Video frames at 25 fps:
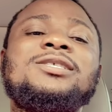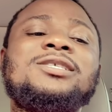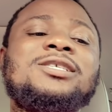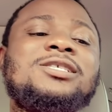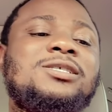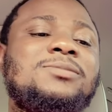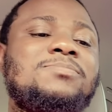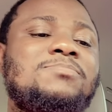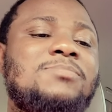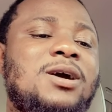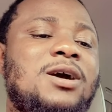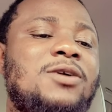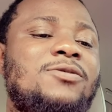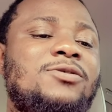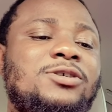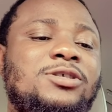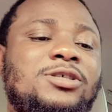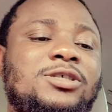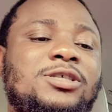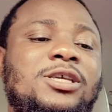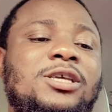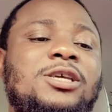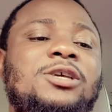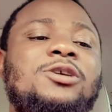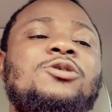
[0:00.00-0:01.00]
this marriage is
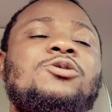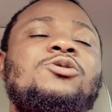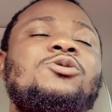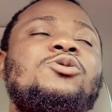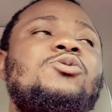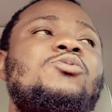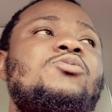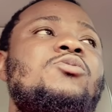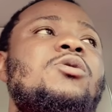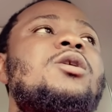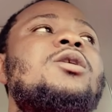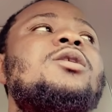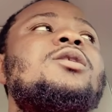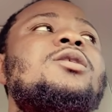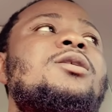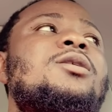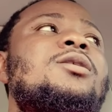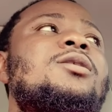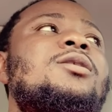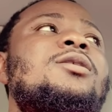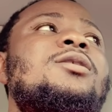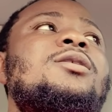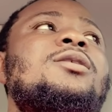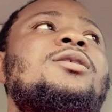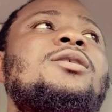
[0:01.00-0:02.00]
still going to work.
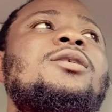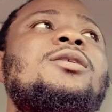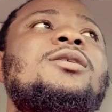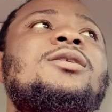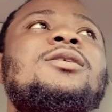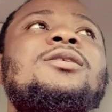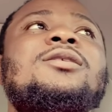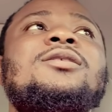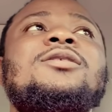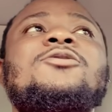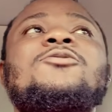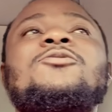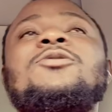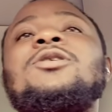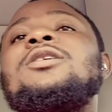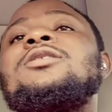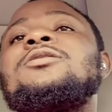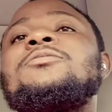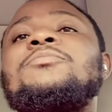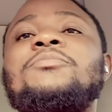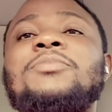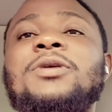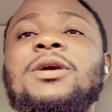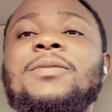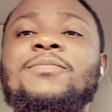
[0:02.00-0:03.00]

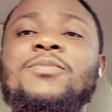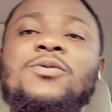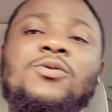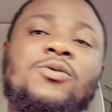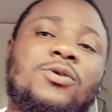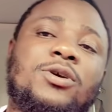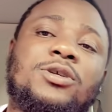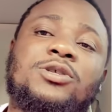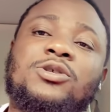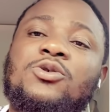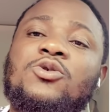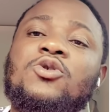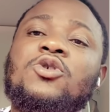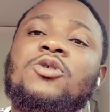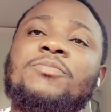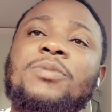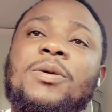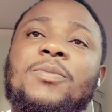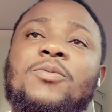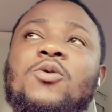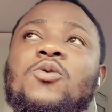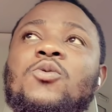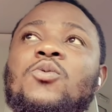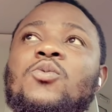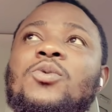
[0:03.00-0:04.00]
Well, people, it's good
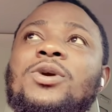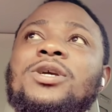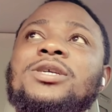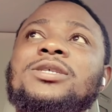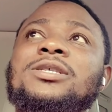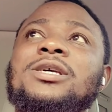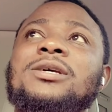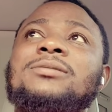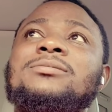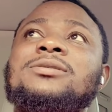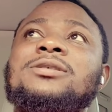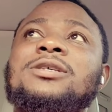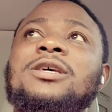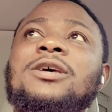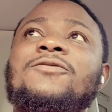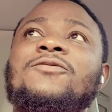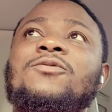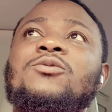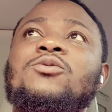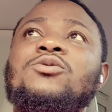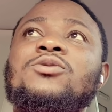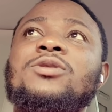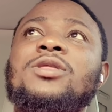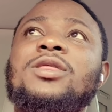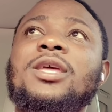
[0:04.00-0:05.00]
people wish themselves
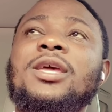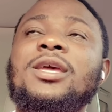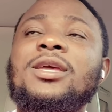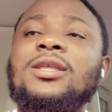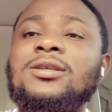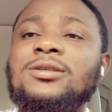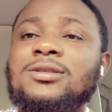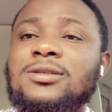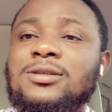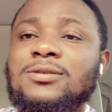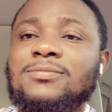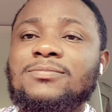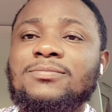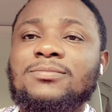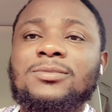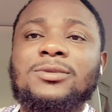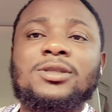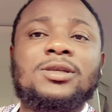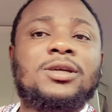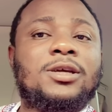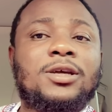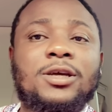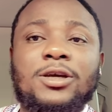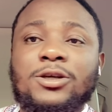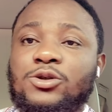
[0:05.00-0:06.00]
good things.
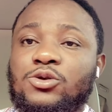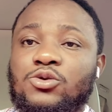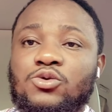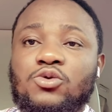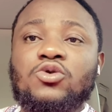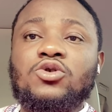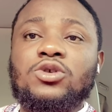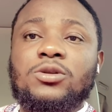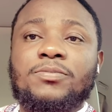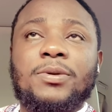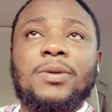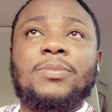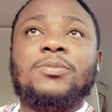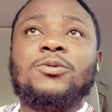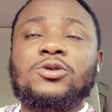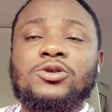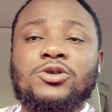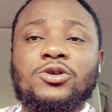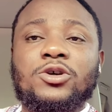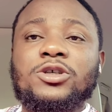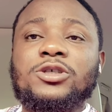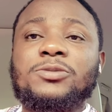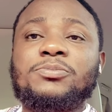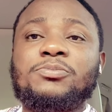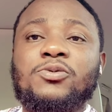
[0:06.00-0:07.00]
It's good people
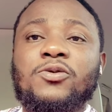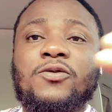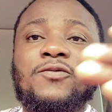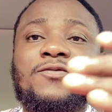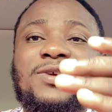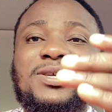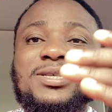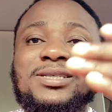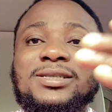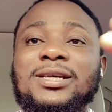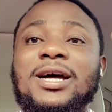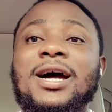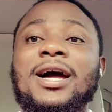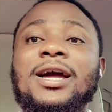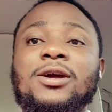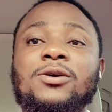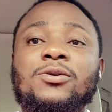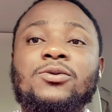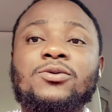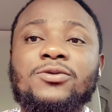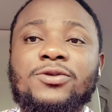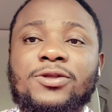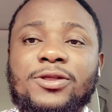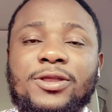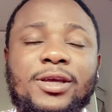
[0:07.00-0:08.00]
just prophesy
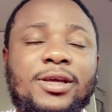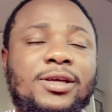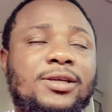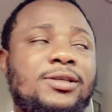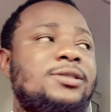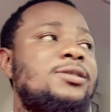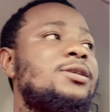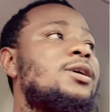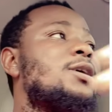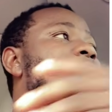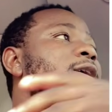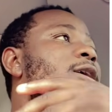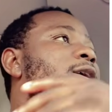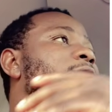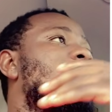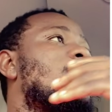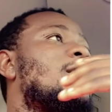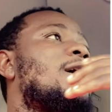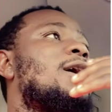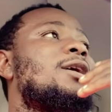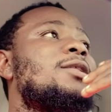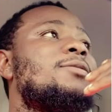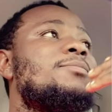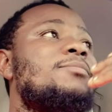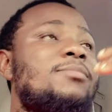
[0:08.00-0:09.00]
good things.
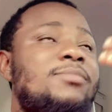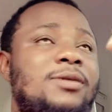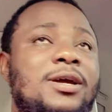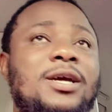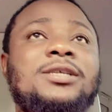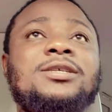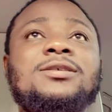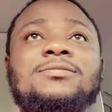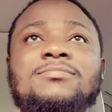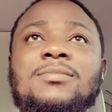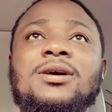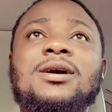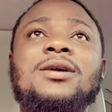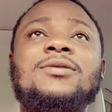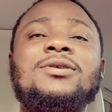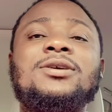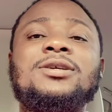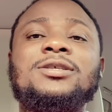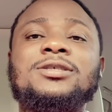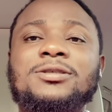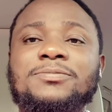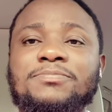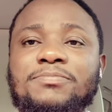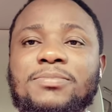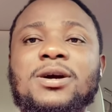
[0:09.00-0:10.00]
And getting
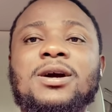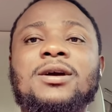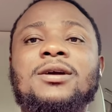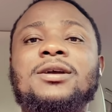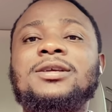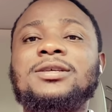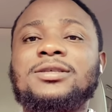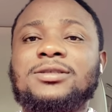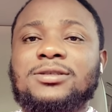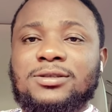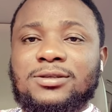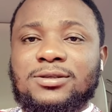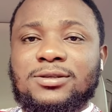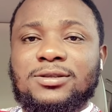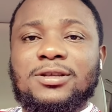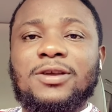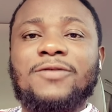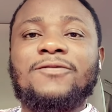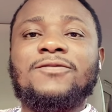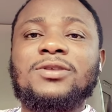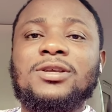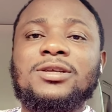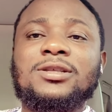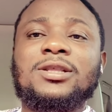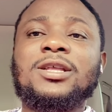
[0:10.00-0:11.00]
married is
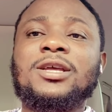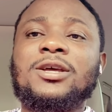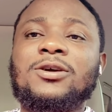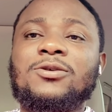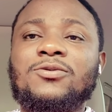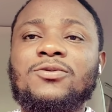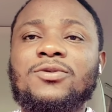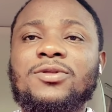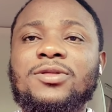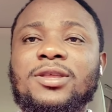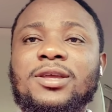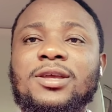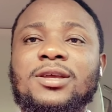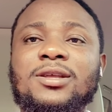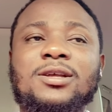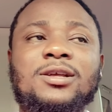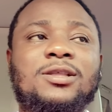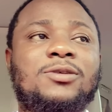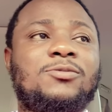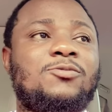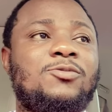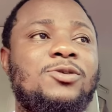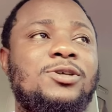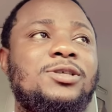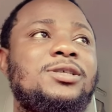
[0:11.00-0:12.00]
definitely a good thing.
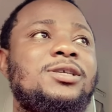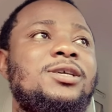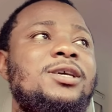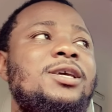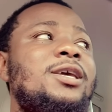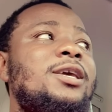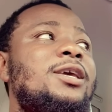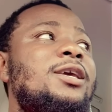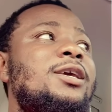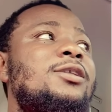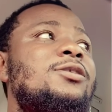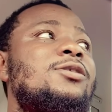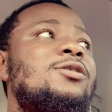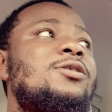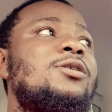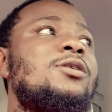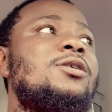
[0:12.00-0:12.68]
And Wizkid,